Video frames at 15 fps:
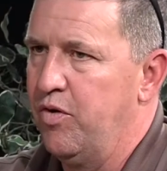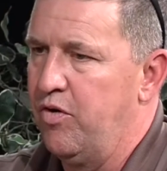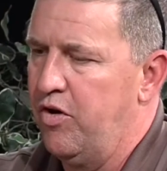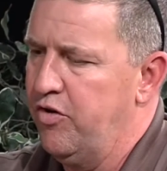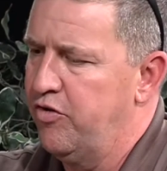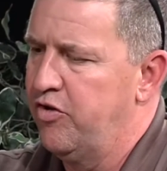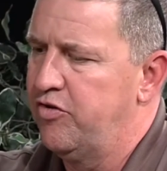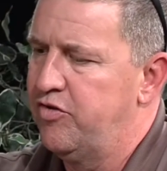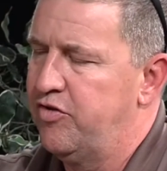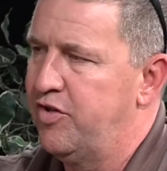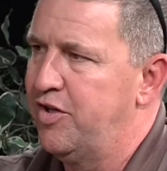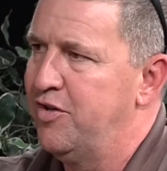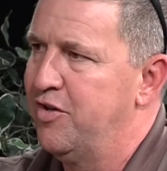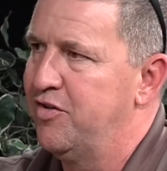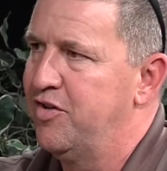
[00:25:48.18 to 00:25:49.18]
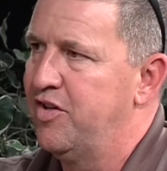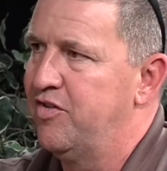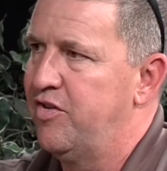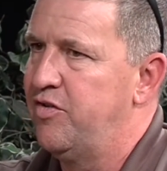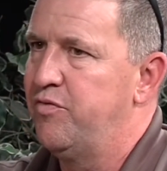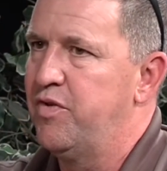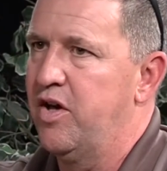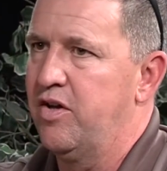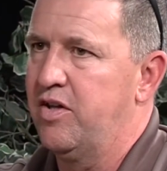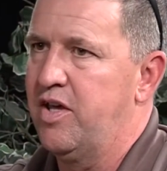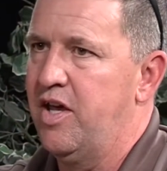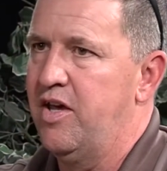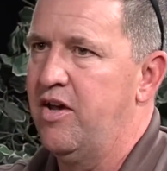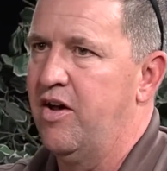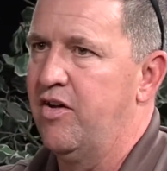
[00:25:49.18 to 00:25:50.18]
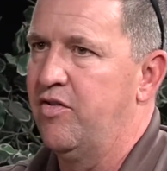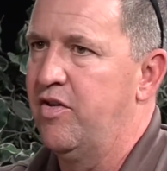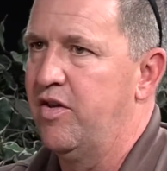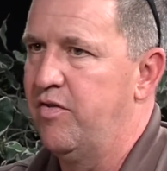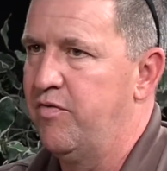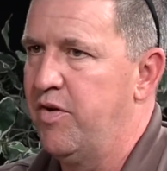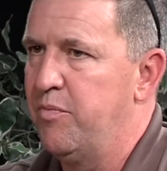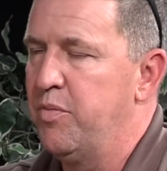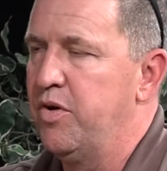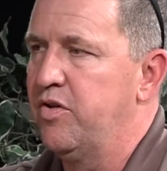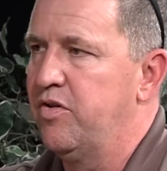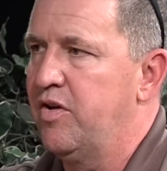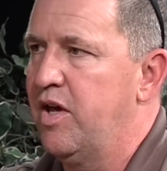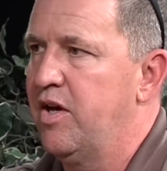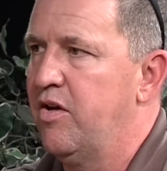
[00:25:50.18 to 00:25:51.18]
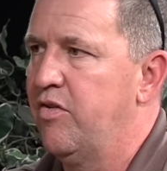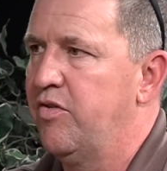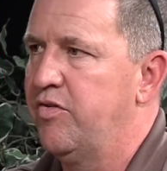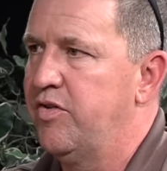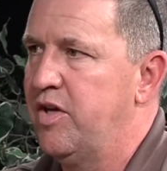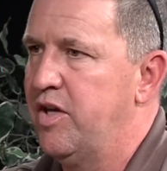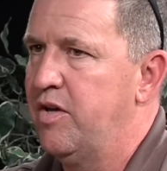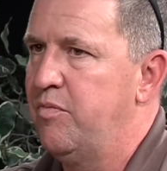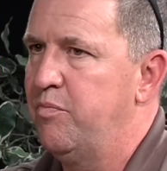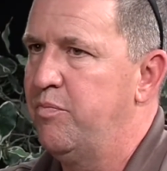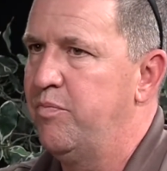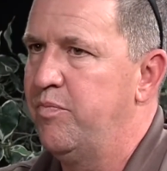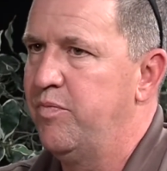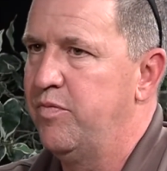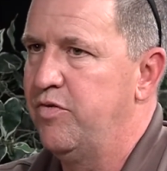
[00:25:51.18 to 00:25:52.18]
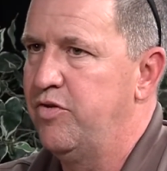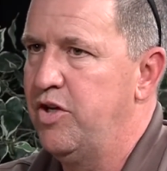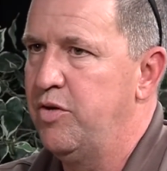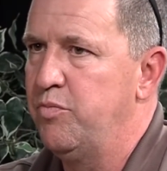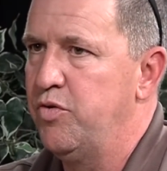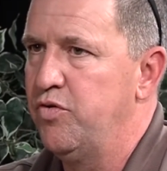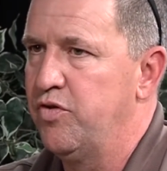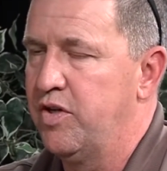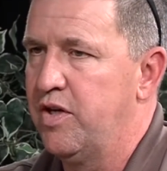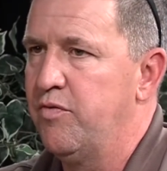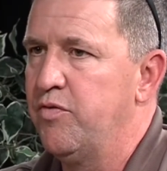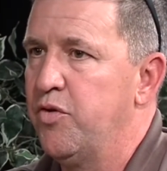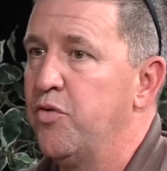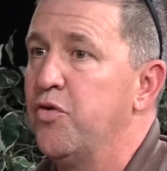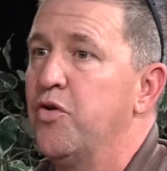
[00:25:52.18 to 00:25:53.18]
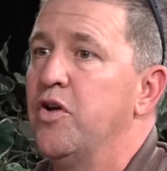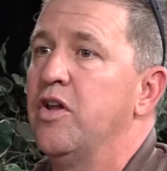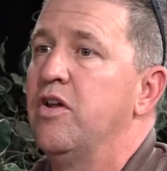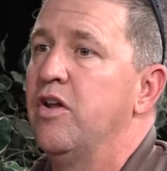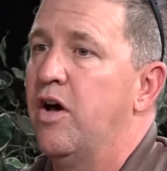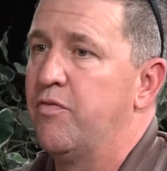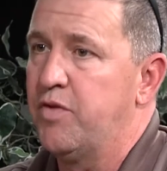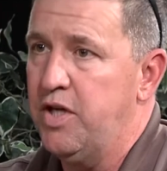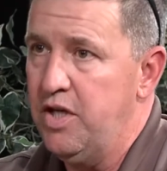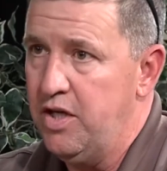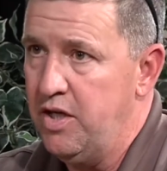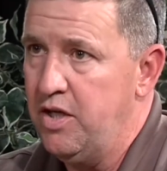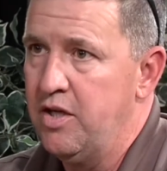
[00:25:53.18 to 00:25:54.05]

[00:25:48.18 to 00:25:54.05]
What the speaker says: our agency does this and you've got chaos. If everybody's kind of on the same sheet of music, even though they're a little off key,